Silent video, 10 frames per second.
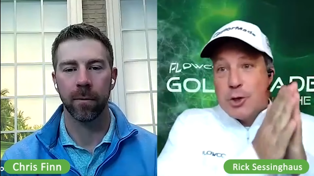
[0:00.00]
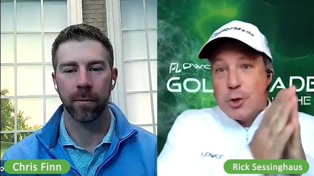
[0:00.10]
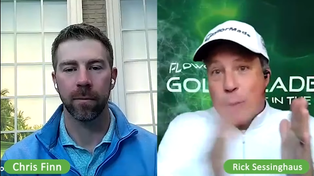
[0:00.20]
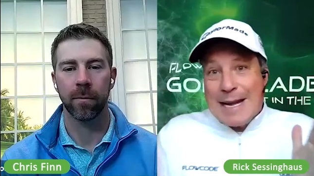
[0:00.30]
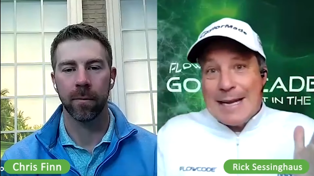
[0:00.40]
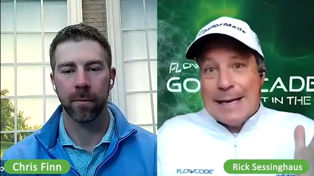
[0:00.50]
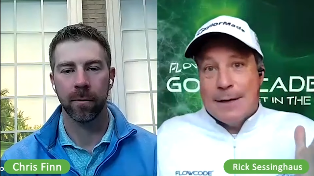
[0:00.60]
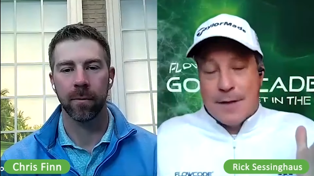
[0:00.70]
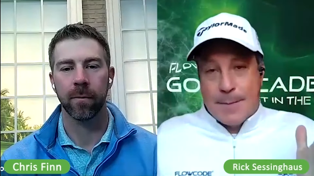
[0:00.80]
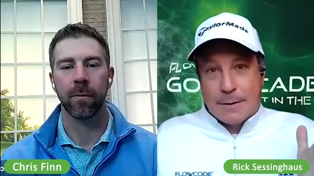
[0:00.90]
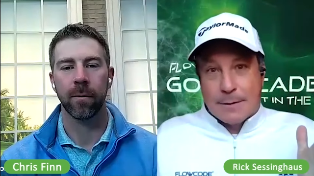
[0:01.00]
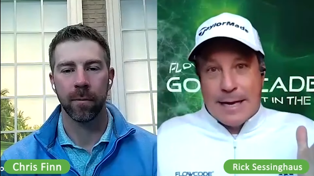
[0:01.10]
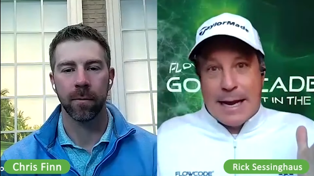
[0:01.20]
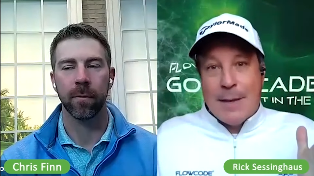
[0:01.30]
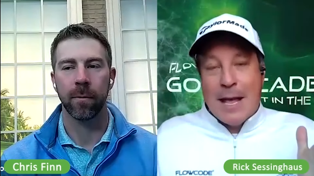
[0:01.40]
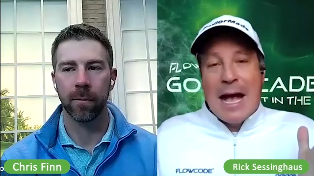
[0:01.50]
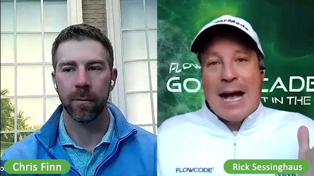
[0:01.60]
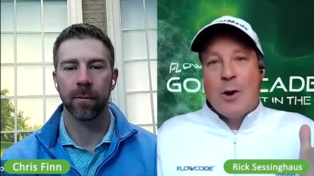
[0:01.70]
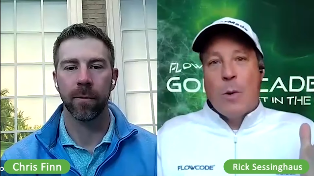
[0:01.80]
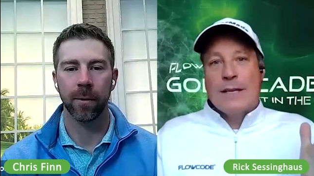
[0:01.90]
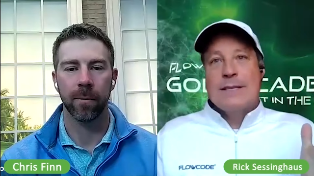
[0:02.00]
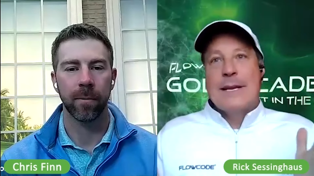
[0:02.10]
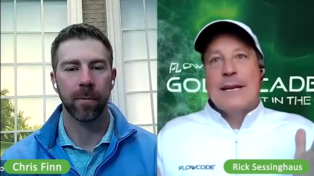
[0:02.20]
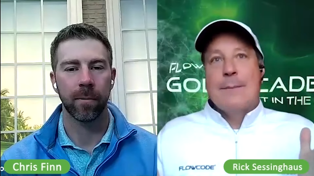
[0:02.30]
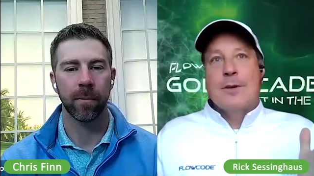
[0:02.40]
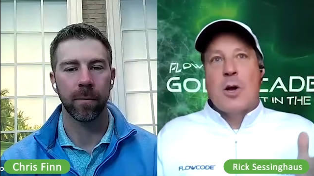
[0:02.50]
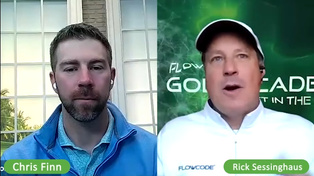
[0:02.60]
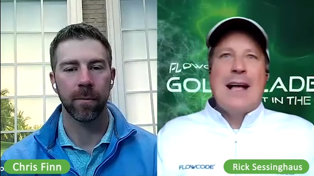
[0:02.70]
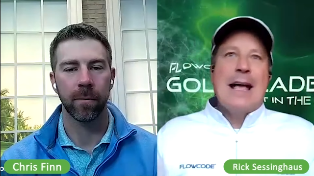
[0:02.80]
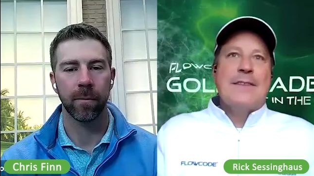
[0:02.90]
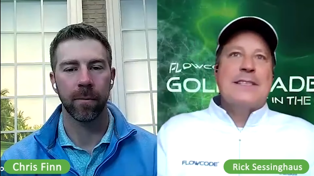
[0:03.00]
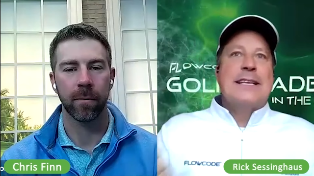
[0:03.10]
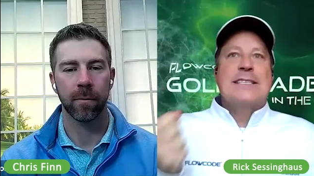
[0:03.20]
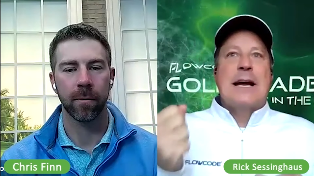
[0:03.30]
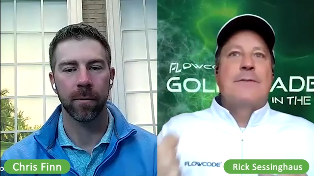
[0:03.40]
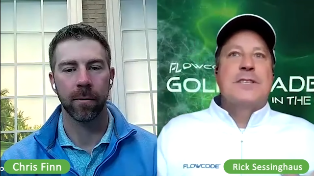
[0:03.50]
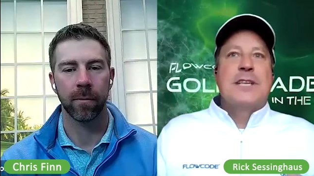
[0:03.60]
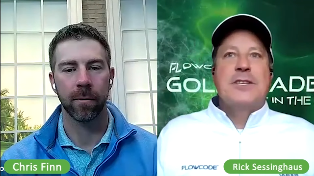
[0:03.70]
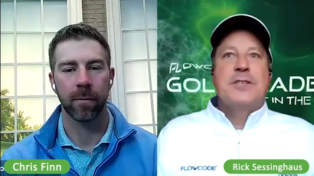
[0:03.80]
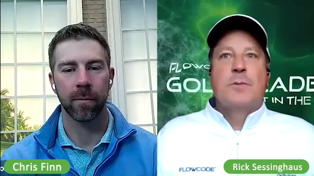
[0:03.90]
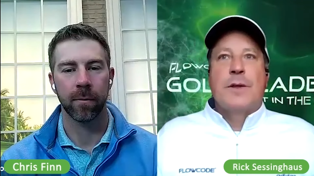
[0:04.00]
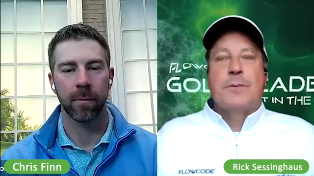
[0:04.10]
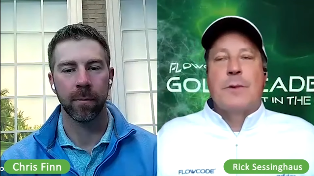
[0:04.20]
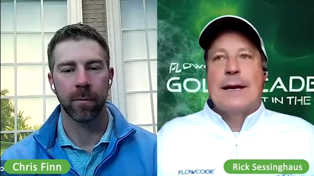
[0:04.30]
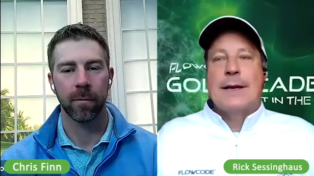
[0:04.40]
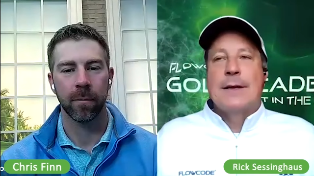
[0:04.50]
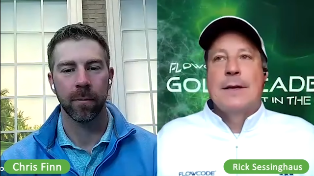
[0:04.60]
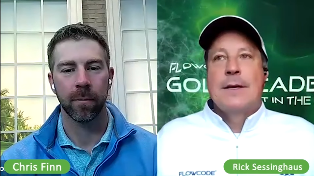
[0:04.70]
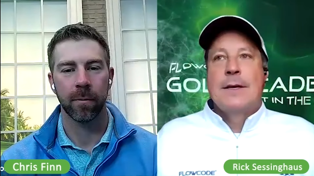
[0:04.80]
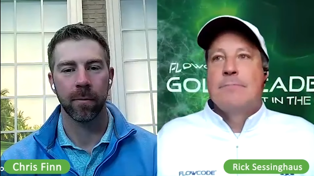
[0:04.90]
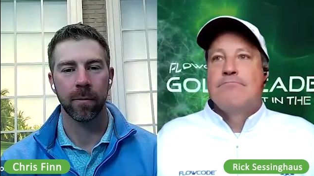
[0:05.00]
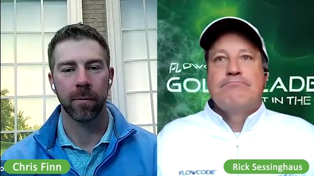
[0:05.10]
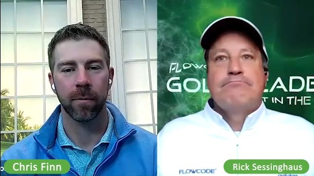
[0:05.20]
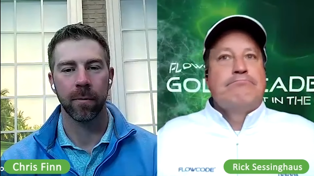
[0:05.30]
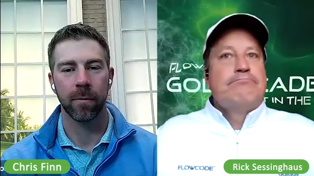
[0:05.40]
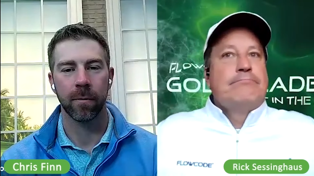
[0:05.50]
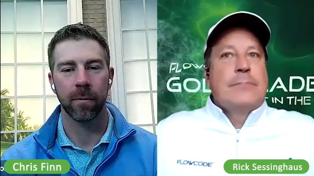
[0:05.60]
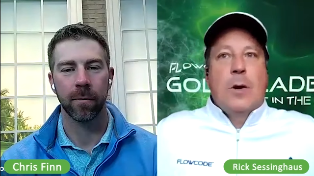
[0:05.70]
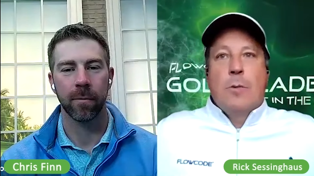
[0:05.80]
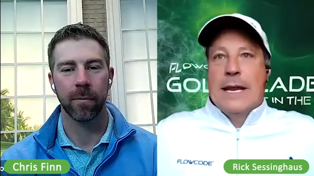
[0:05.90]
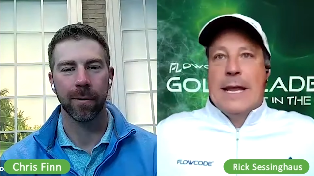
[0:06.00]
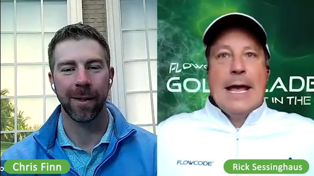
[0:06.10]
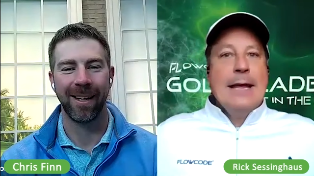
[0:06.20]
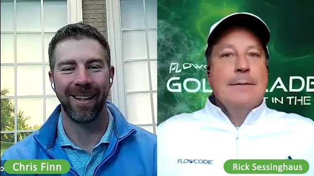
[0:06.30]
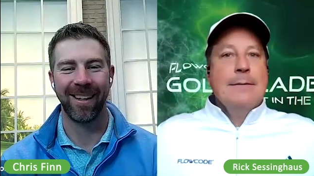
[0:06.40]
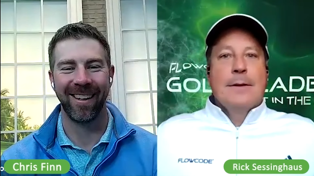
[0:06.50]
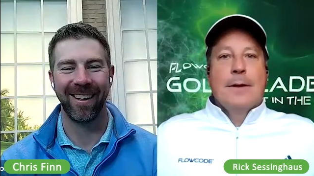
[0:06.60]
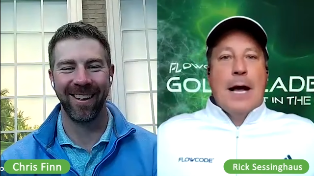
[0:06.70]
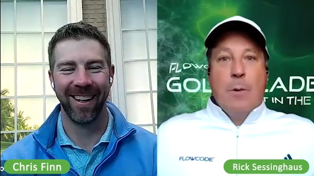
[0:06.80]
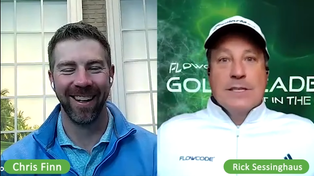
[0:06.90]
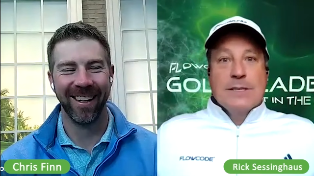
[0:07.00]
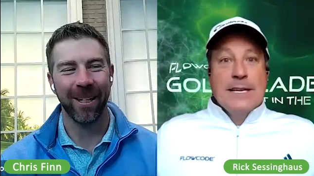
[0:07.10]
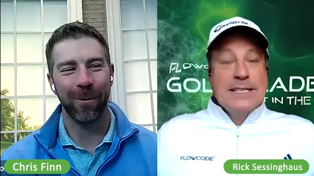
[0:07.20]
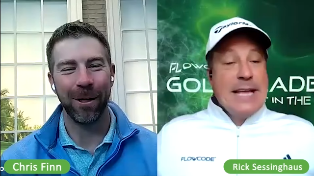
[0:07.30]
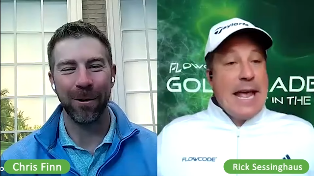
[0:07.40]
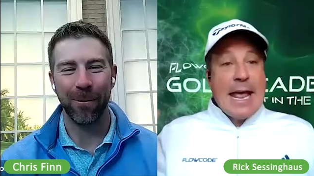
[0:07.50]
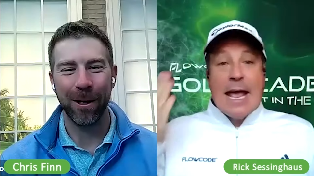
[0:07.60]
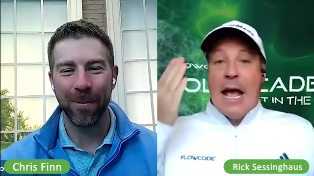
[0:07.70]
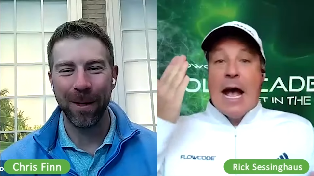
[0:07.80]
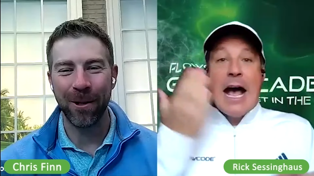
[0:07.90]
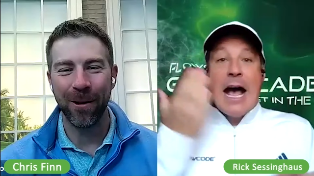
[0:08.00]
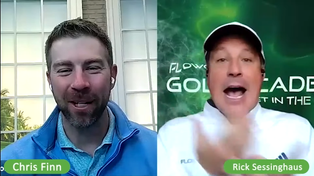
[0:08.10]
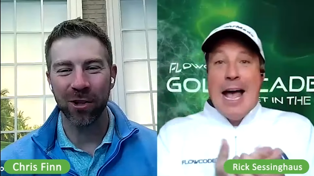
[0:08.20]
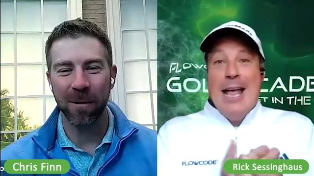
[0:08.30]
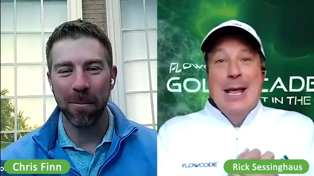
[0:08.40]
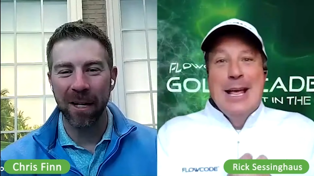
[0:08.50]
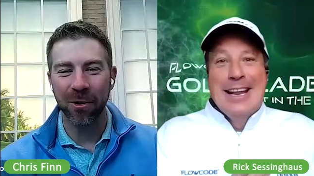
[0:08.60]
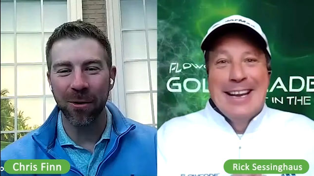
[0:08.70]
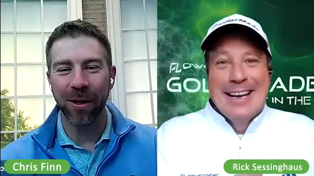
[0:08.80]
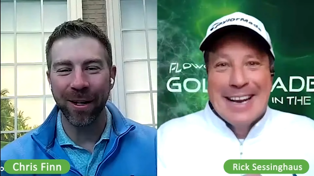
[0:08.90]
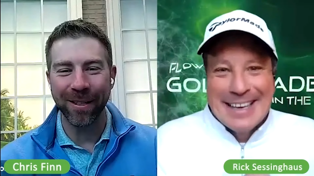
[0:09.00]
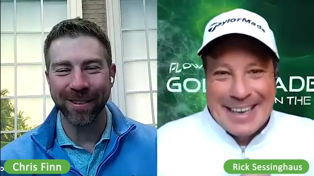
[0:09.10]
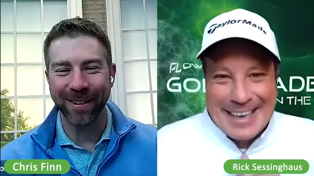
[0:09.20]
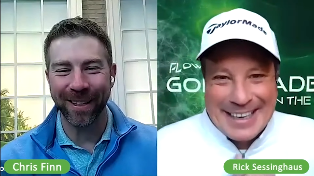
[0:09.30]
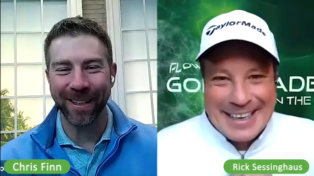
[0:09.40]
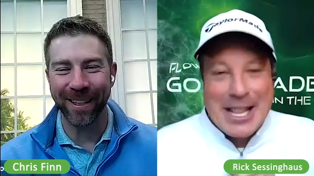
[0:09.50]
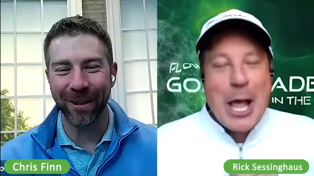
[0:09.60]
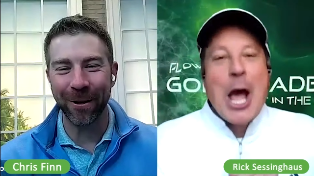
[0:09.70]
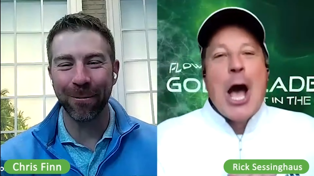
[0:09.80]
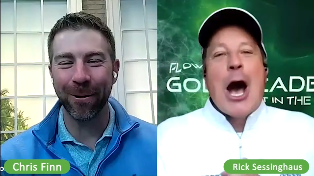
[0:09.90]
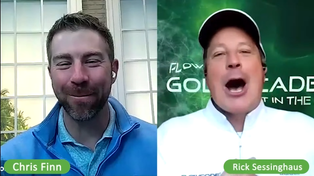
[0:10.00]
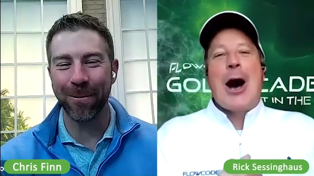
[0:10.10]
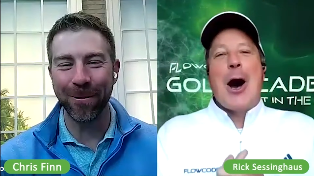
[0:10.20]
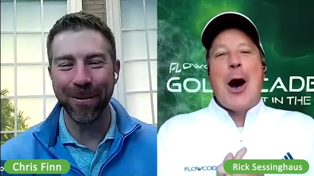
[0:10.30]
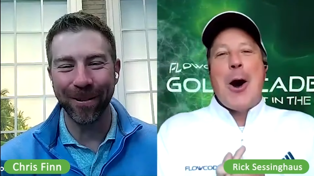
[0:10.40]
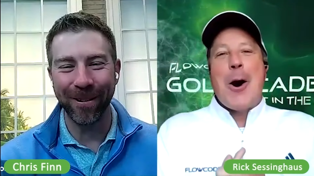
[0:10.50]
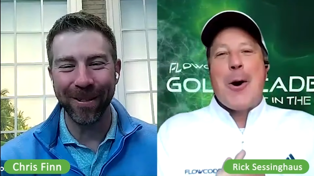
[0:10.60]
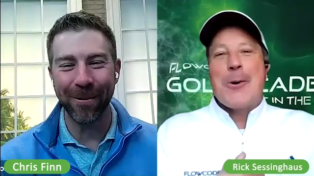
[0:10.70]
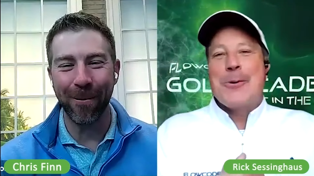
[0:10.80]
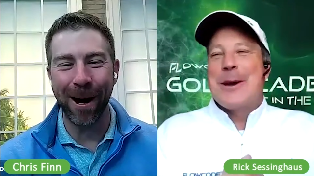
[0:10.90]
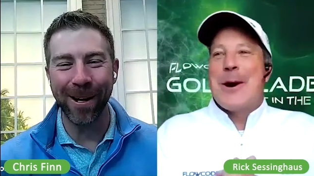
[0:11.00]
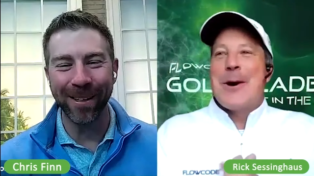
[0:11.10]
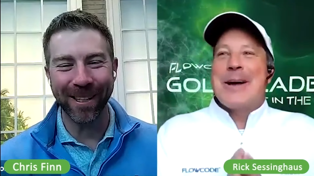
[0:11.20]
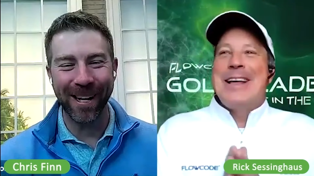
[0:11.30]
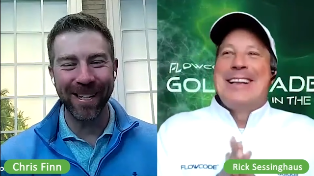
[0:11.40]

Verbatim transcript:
Speaker 1: training the mental game i don't want yeah. somebody to come and go oh i had this nice conversation with rick
Speaker 2: okay I want somebody to wait, say, "Hey, wait, you mean you actually measure things and then look for improvement?" Oh, That's a oh, wild no.